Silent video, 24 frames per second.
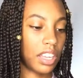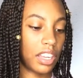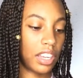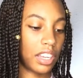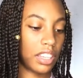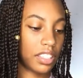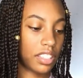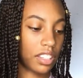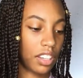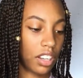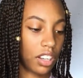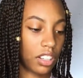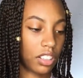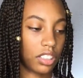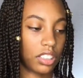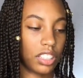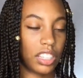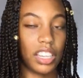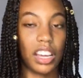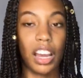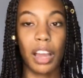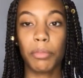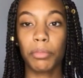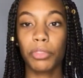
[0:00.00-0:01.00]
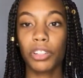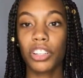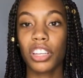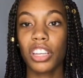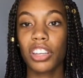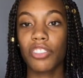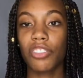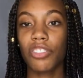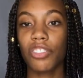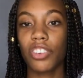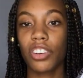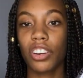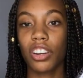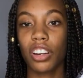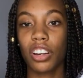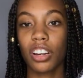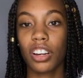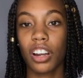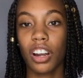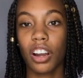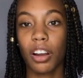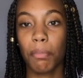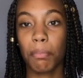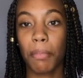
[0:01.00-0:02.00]
It's ugly. I'm looking for
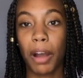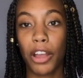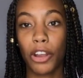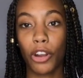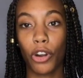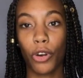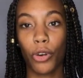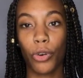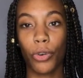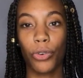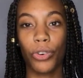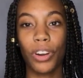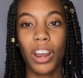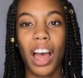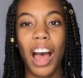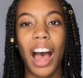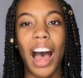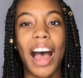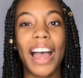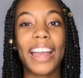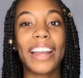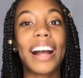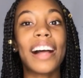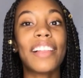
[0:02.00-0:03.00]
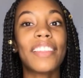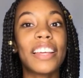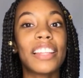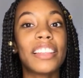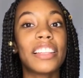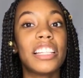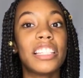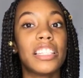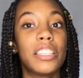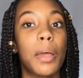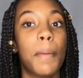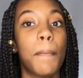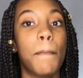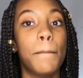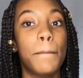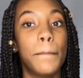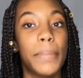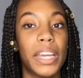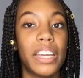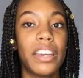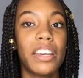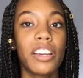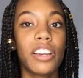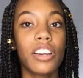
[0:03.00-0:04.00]
my own. I got like this
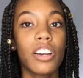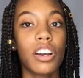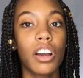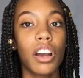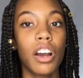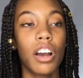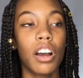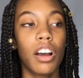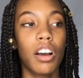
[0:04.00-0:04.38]
big